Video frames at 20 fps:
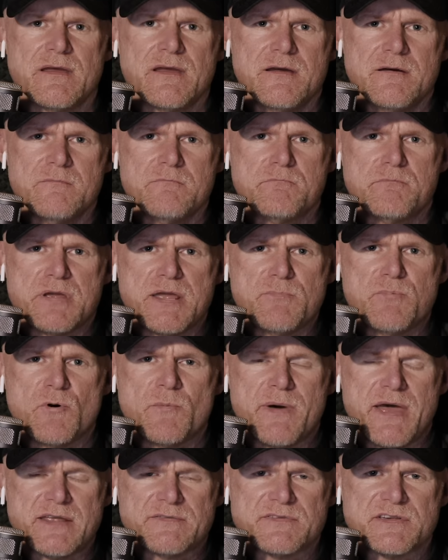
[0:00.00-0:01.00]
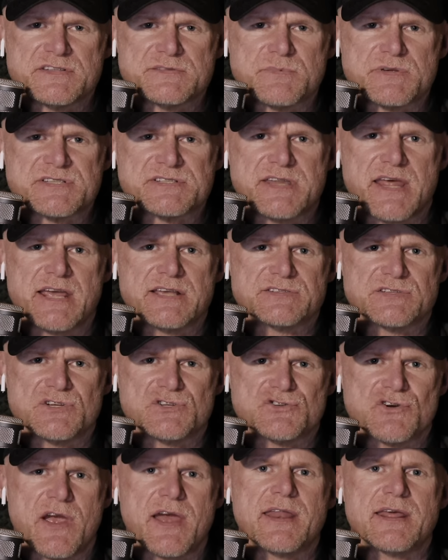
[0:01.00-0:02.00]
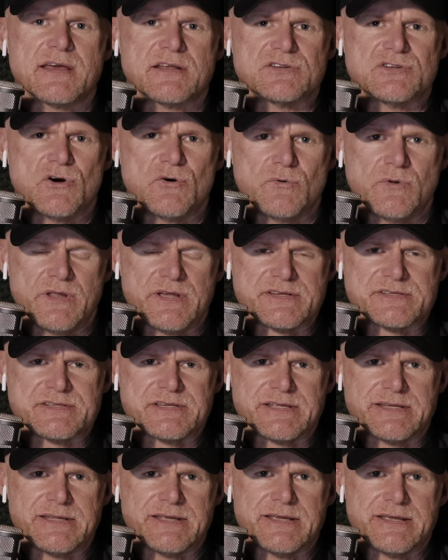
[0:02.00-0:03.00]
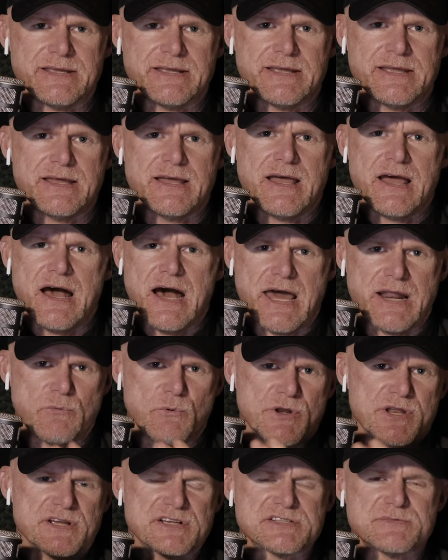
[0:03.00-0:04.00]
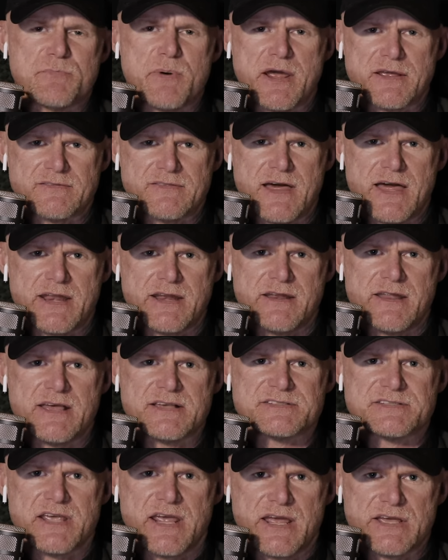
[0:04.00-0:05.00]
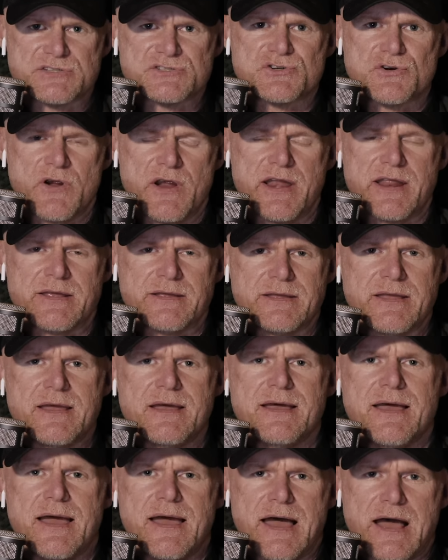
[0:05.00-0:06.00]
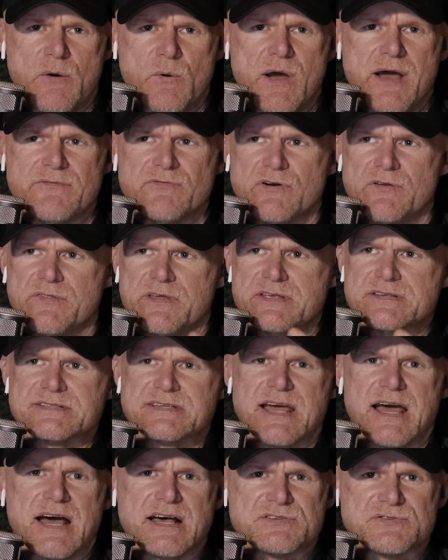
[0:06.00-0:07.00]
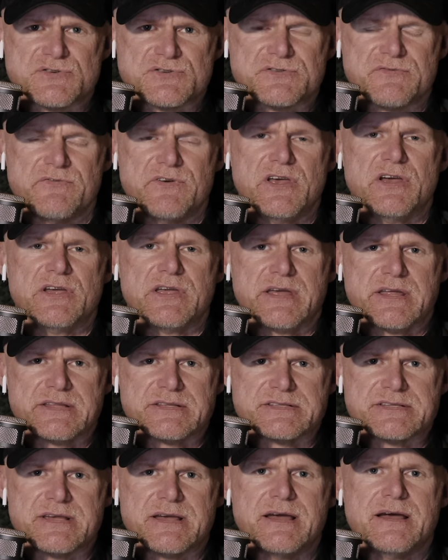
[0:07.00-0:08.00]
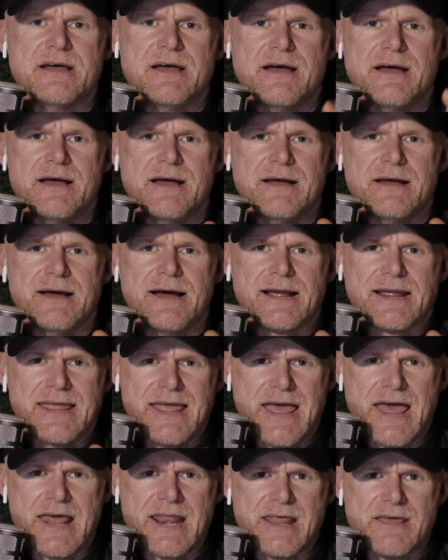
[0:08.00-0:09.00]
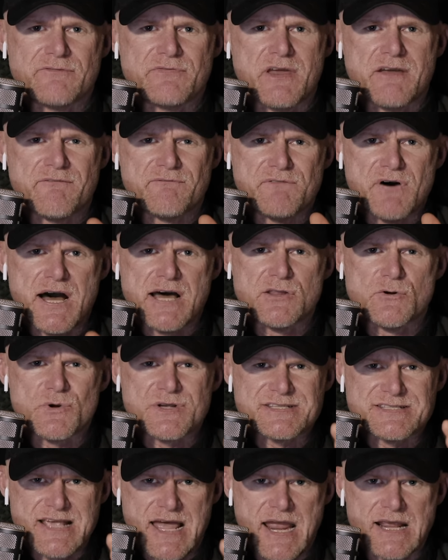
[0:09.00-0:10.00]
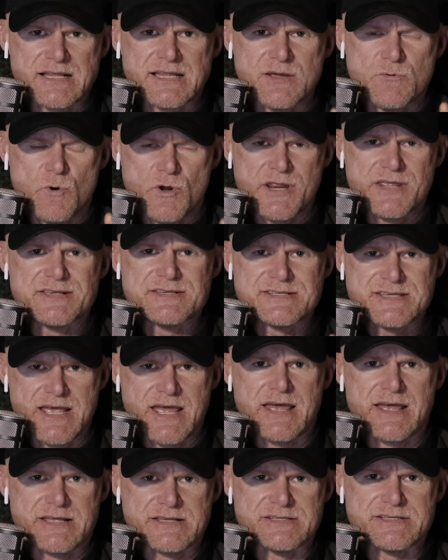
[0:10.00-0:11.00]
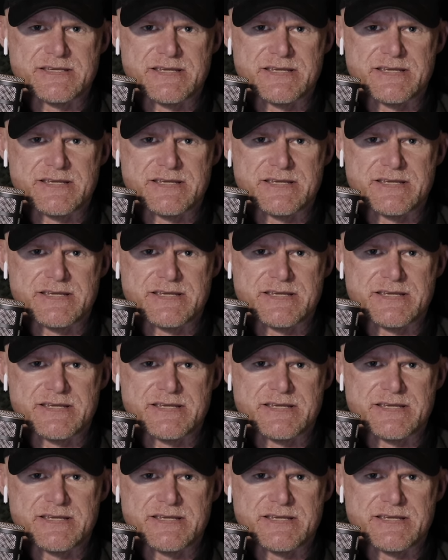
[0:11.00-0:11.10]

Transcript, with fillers: People make these mistakes in training and don't listen. I wouldn't expect that in SAS training. However, these guys are civilians. Again, if they follow exactly what he says,